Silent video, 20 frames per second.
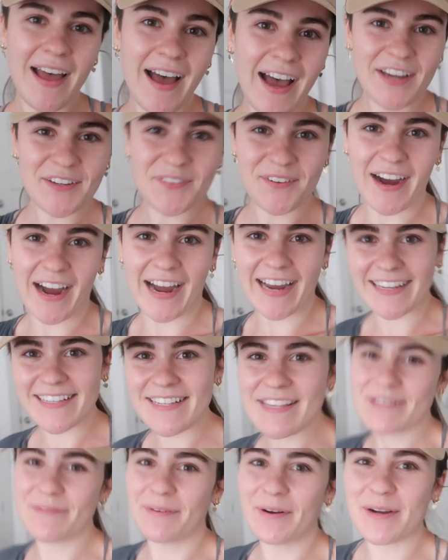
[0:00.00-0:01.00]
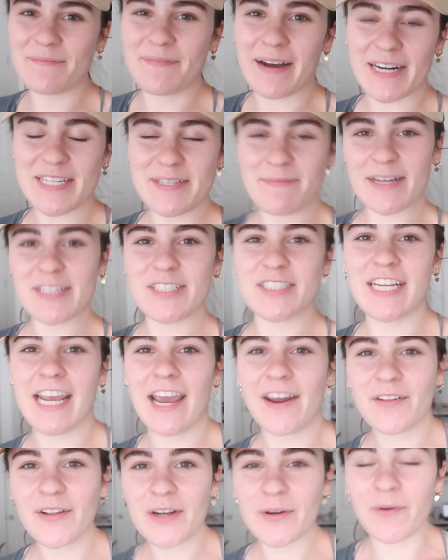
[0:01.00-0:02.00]
Hi guys, welcome back to my
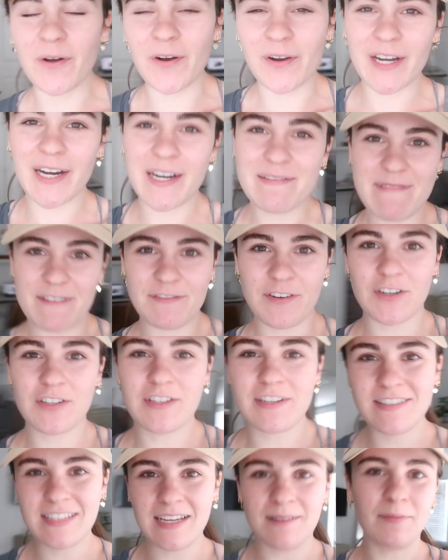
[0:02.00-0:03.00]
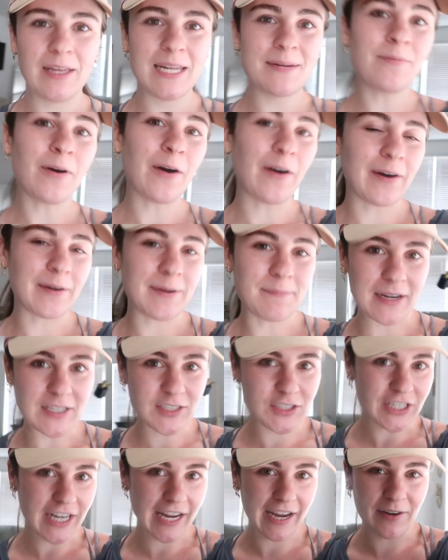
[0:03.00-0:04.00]
channel, or welcome if you're just stumbling upon my
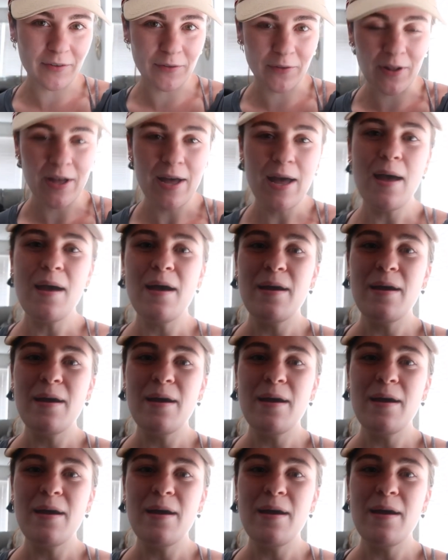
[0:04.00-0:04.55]
channel.